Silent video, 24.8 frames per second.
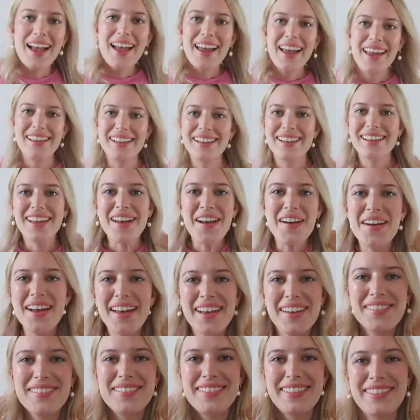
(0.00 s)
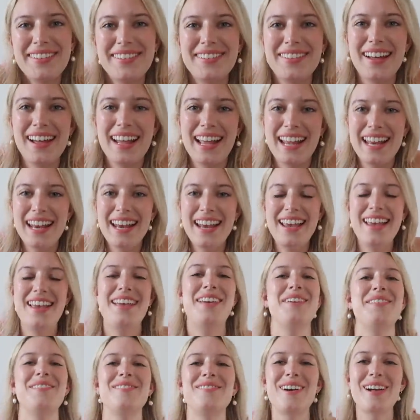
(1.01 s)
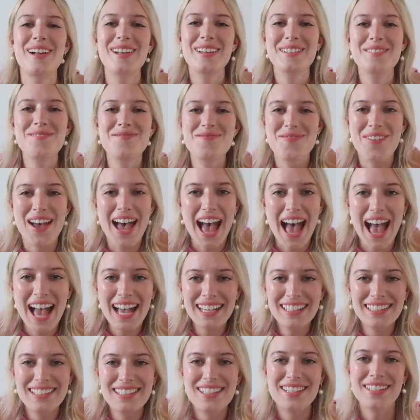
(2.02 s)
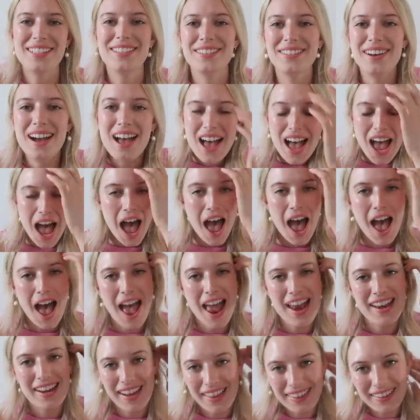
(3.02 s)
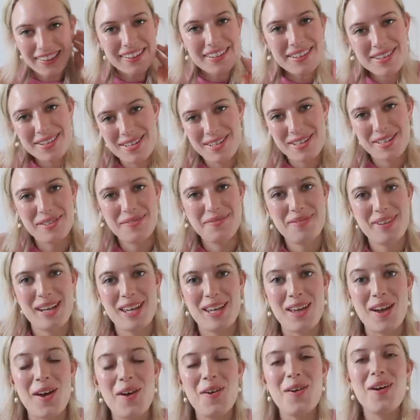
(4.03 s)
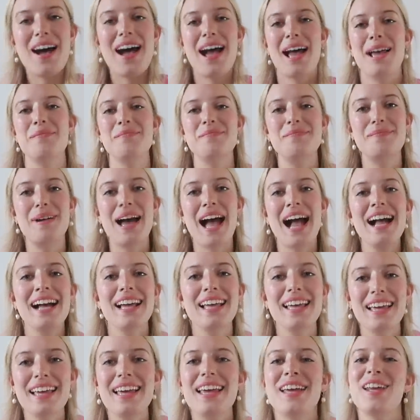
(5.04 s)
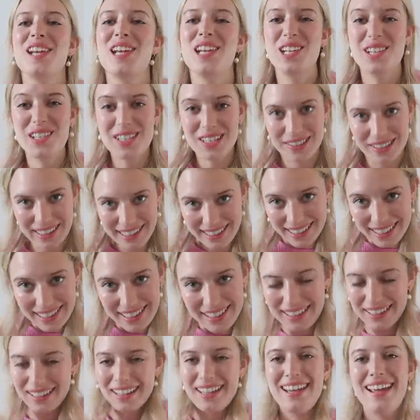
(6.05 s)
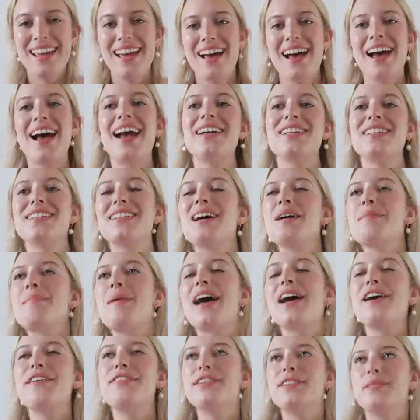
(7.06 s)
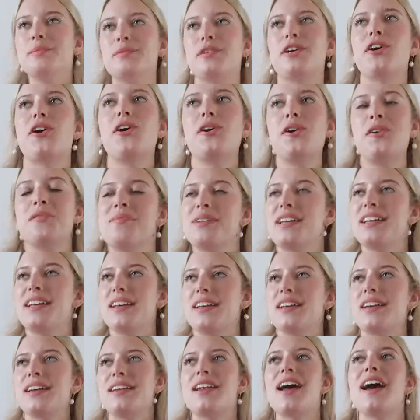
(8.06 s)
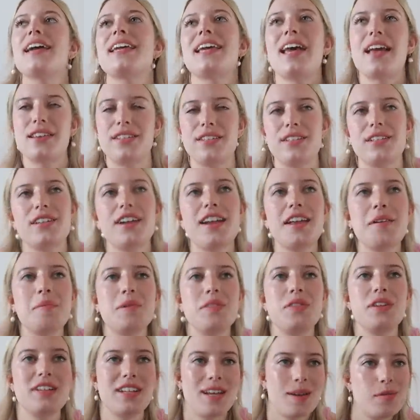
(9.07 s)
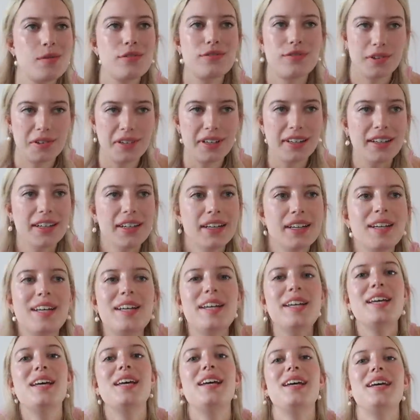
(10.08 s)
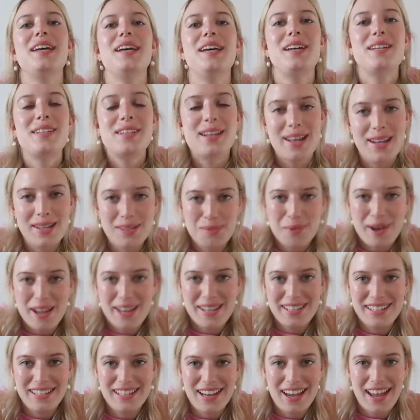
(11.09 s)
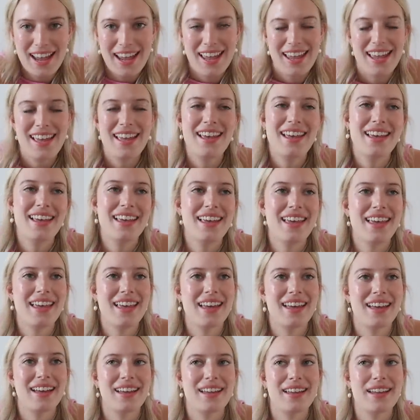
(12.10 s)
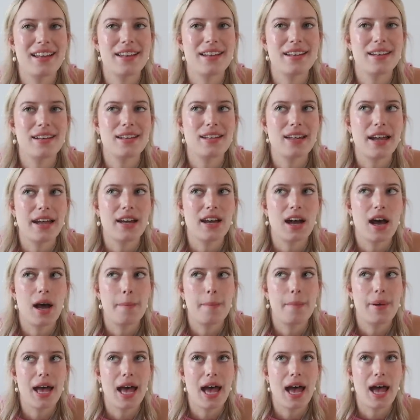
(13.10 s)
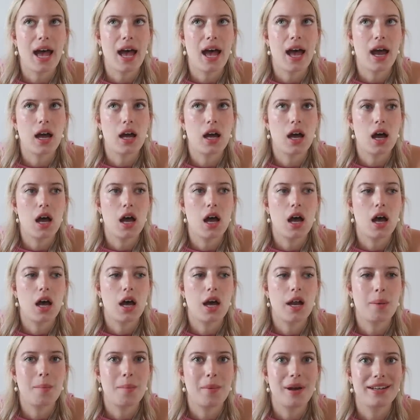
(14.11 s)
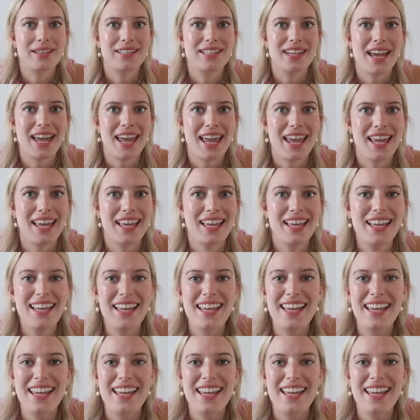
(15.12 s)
Hello everyone, welcome back to another YouTube video. I'm back in New York. I just got back from Rome, not yesterday, but the day before. Today's Wednesday, and I got back on Monday.